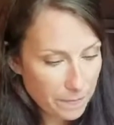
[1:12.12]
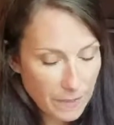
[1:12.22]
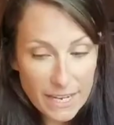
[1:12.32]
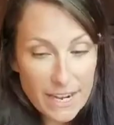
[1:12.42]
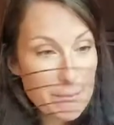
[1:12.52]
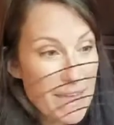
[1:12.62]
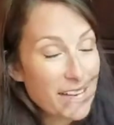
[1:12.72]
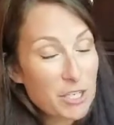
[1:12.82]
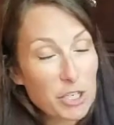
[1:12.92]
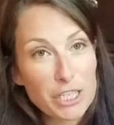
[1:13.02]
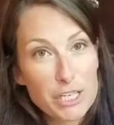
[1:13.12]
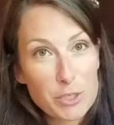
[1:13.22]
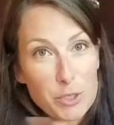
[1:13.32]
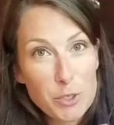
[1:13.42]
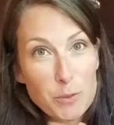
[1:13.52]
And I'm actually
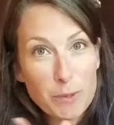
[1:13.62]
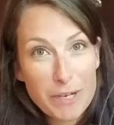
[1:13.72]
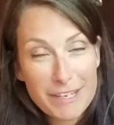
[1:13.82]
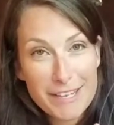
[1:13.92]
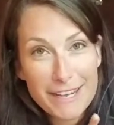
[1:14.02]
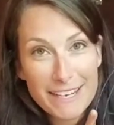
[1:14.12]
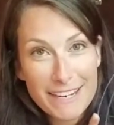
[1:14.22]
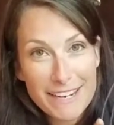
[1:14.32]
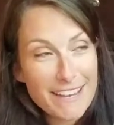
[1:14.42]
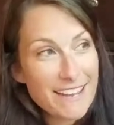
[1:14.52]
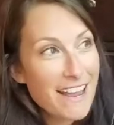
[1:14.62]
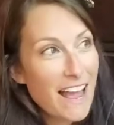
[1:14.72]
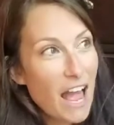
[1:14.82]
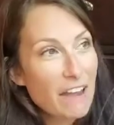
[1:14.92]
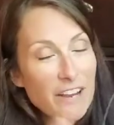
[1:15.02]
super excited.
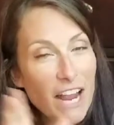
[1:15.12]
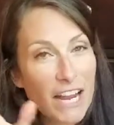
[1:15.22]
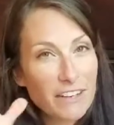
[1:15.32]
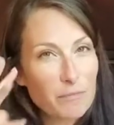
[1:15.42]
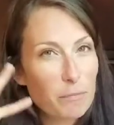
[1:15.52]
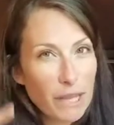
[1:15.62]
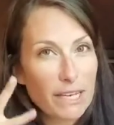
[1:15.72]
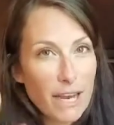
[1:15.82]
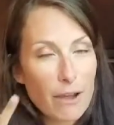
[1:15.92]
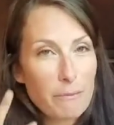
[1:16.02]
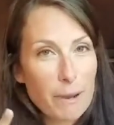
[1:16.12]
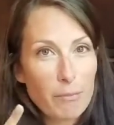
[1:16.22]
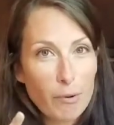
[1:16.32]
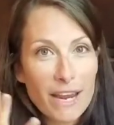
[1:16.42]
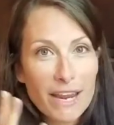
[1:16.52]
I've kind of planned it out in my
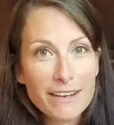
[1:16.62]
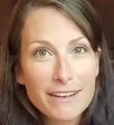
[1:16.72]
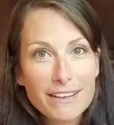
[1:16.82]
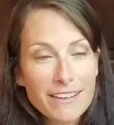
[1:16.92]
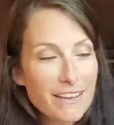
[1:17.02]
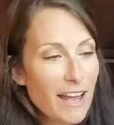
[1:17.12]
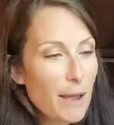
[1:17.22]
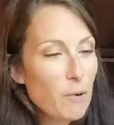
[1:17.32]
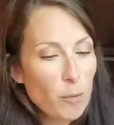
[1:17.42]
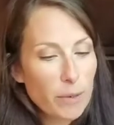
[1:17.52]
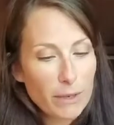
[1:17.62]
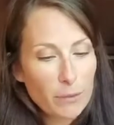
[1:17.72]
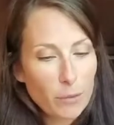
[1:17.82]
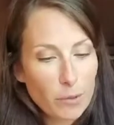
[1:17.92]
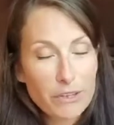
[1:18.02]
brain. I'm hoping it
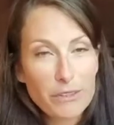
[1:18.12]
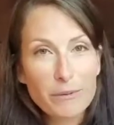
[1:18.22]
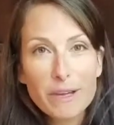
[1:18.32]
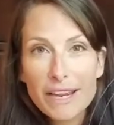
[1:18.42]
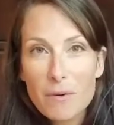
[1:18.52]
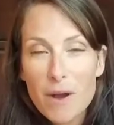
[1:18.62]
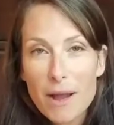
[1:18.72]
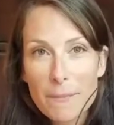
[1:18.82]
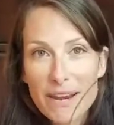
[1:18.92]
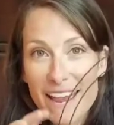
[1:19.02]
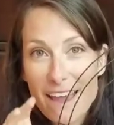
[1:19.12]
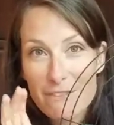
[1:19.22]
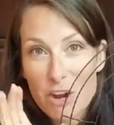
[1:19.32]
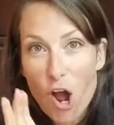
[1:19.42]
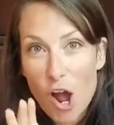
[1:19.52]
will work the way I want, but I have an
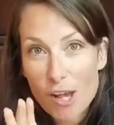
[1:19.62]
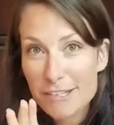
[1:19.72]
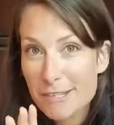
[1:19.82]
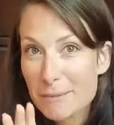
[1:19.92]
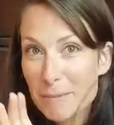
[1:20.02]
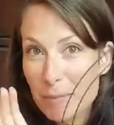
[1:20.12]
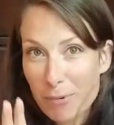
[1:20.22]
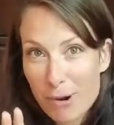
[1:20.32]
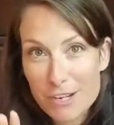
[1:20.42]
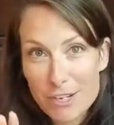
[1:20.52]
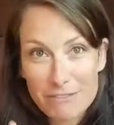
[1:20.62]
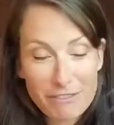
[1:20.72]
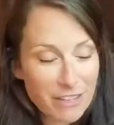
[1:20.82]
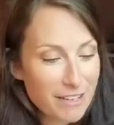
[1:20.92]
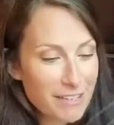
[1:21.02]
awesome project for
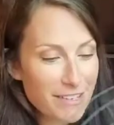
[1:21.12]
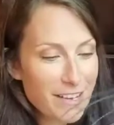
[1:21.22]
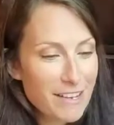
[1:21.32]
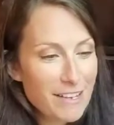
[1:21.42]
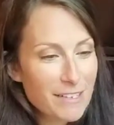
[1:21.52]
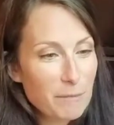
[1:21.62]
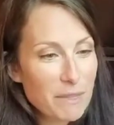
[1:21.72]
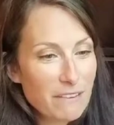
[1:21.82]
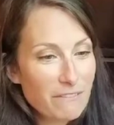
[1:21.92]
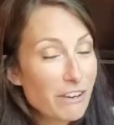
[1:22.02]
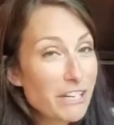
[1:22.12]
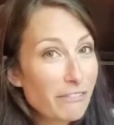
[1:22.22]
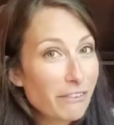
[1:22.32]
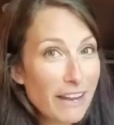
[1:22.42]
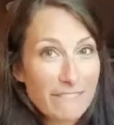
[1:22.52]
this. Something very
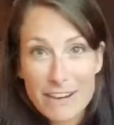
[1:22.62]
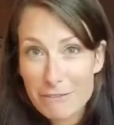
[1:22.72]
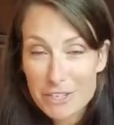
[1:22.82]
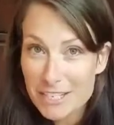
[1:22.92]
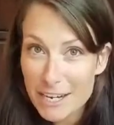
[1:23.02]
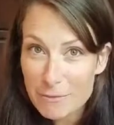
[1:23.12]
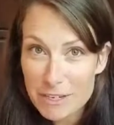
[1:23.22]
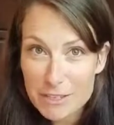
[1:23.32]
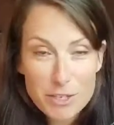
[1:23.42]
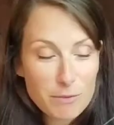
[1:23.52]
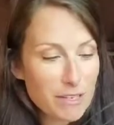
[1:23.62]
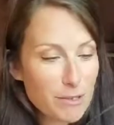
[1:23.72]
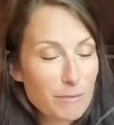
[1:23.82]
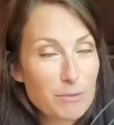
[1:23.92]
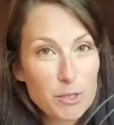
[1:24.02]
different. I've never seen anyone else do it, so
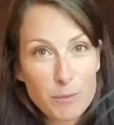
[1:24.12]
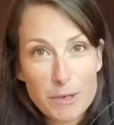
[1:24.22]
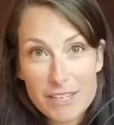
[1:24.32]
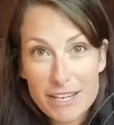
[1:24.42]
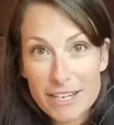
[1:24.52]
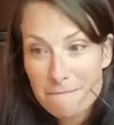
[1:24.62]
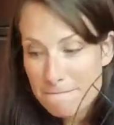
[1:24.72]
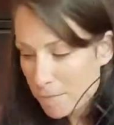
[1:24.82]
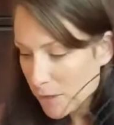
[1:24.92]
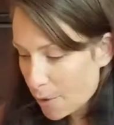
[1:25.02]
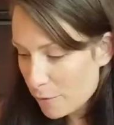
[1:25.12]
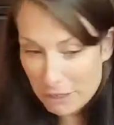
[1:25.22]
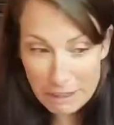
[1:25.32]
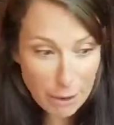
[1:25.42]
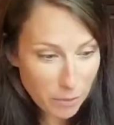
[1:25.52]
I'm super excited. Hopefully
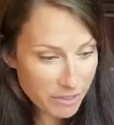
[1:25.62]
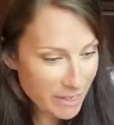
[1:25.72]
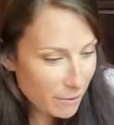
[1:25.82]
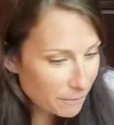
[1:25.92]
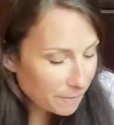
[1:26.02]
that works out.